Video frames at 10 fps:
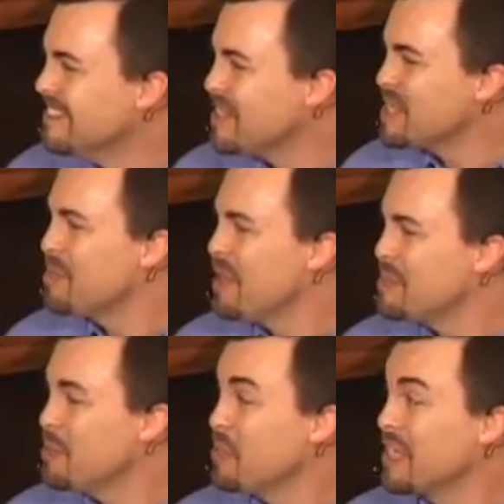What's
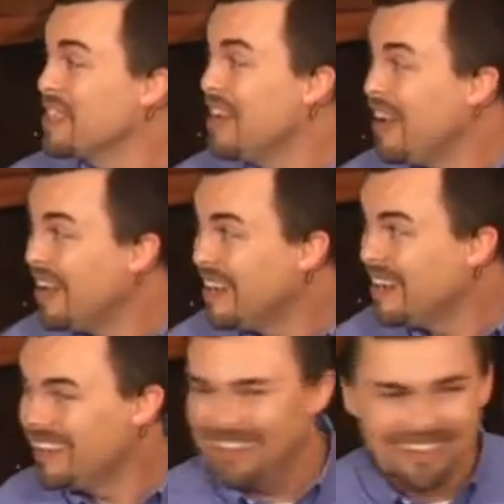possible with God?
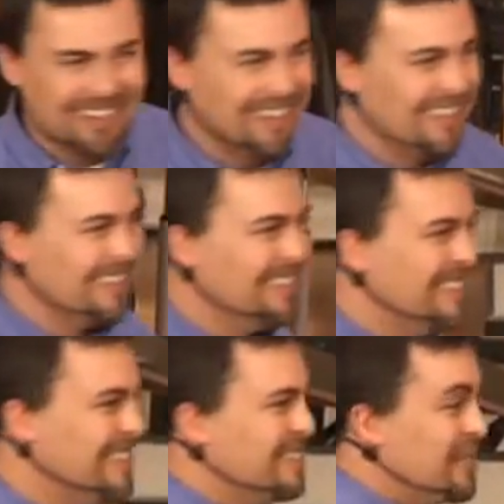
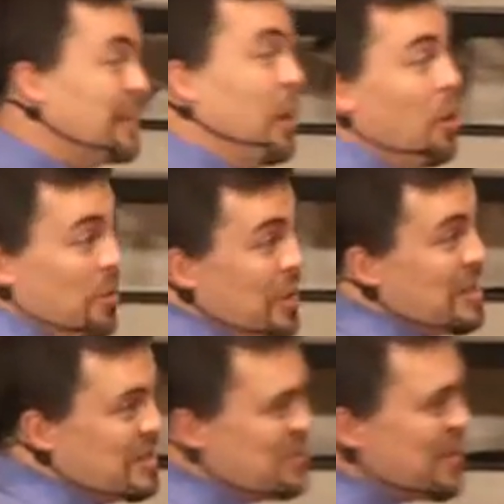Well, all
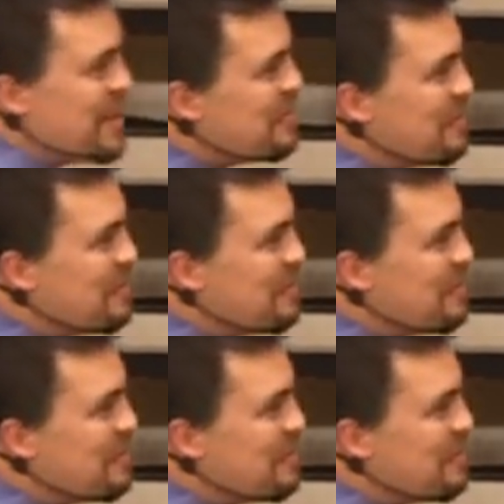things, right?